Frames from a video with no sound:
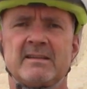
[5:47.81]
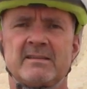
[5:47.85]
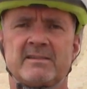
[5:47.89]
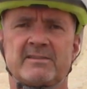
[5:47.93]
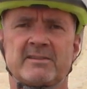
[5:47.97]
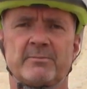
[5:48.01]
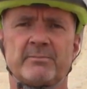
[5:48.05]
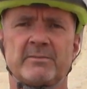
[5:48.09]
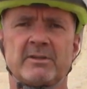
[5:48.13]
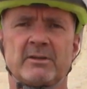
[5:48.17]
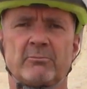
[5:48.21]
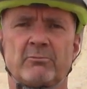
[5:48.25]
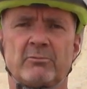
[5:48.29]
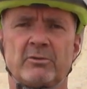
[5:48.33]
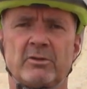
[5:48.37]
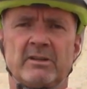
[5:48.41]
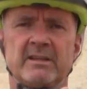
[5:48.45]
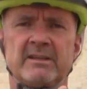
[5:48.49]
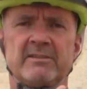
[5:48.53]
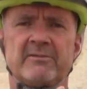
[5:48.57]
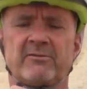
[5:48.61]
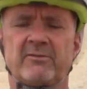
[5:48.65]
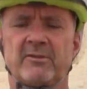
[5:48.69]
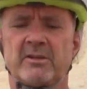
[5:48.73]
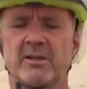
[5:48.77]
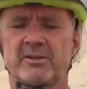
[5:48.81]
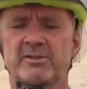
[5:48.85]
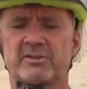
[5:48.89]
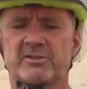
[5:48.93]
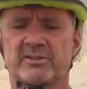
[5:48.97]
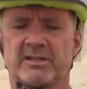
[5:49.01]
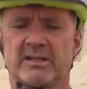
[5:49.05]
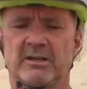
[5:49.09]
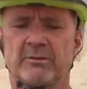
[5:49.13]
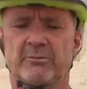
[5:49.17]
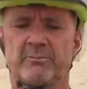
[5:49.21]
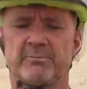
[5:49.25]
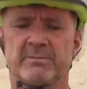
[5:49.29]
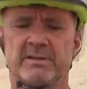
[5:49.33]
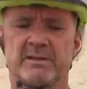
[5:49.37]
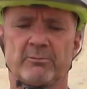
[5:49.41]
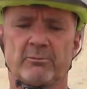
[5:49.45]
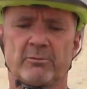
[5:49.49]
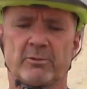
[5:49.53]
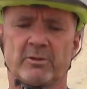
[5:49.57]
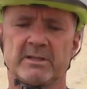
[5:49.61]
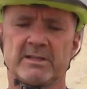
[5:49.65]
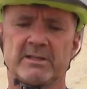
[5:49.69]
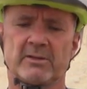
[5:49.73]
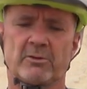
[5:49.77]
Something really flush there would be
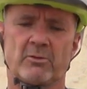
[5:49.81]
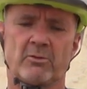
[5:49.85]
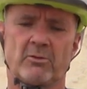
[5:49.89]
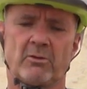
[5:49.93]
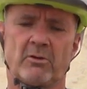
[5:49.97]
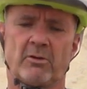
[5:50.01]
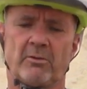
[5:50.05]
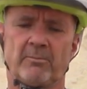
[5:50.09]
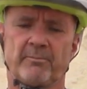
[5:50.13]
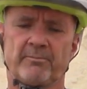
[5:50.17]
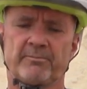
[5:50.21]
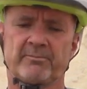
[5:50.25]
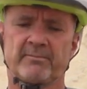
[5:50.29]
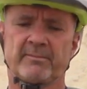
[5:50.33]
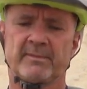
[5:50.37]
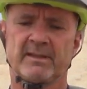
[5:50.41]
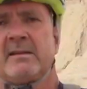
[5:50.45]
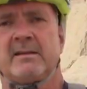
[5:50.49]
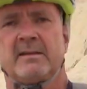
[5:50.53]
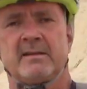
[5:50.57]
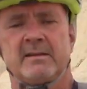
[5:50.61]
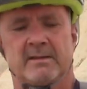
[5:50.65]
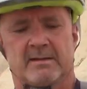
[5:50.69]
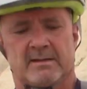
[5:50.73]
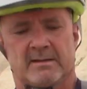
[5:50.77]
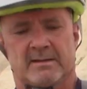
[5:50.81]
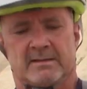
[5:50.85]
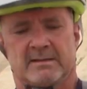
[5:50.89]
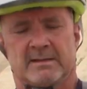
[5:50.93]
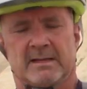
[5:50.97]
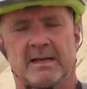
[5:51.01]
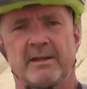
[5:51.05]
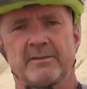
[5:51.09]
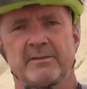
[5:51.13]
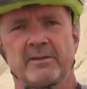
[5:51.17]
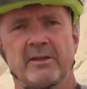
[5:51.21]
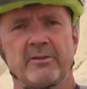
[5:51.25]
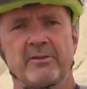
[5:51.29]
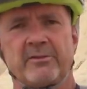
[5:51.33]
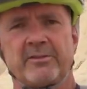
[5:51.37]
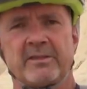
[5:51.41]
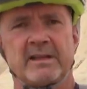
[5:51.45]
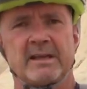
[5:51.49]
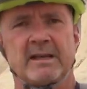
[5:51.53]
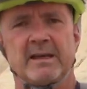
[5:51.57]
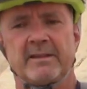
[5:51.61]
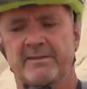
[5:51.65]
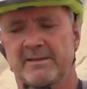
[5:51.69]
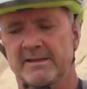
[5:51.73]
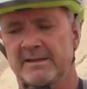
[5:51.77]
really cool. Now, another
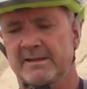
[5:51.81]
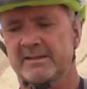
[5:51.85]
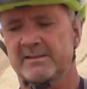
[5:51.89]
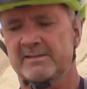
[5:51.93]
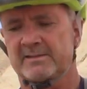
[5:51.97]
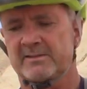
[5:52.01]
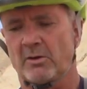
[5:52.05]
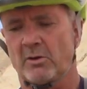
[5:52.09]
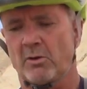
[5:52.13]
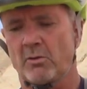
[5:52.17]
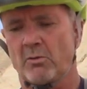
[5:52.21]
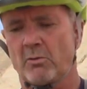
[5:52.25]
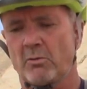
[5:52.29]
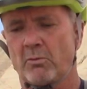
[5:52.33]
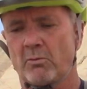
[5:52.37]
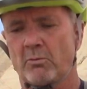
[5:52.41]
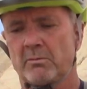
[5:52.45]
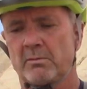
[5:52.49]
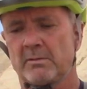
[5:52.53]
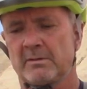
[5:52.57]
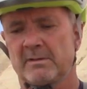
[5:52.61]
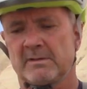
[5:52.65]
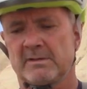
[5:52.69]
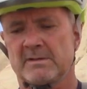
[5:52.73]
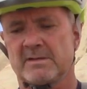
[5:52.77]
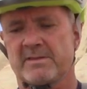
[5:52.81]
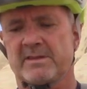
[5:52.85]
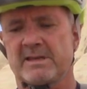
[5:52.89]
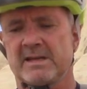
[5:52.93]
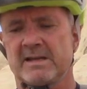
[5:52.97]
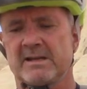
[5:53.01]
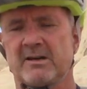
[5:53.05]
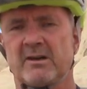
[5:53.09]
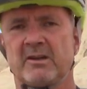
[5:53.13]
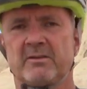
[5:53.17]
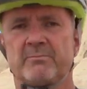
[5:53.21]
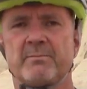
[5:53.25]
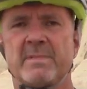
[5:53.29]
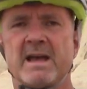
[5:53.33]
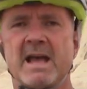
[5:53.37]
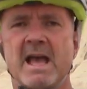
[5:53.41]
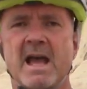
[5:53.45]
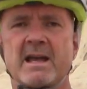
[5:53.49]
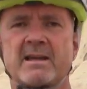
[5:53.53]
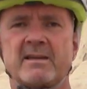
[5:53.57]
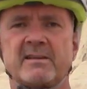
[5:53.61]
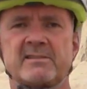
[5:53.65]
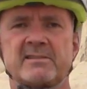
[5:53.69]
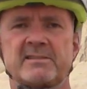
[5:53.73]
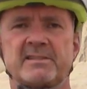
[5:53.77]
thing I think is the whole thing on
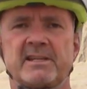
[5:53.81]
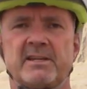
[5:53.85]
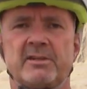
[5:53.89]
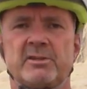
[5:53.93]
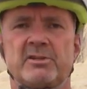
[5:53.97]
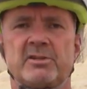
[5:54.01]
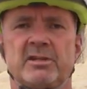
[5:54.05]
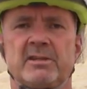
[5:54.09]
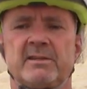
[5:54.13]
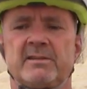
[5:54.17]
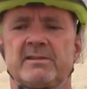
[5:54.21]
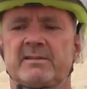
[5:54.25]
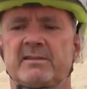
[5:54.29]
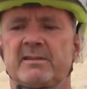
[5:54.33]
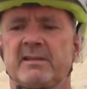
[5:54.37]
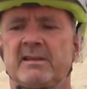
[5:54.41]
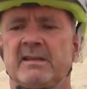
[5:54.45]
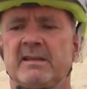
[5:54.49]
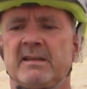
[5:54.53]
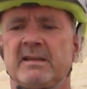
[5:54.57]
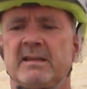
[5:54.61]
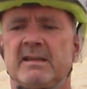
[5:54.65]
mag extensions.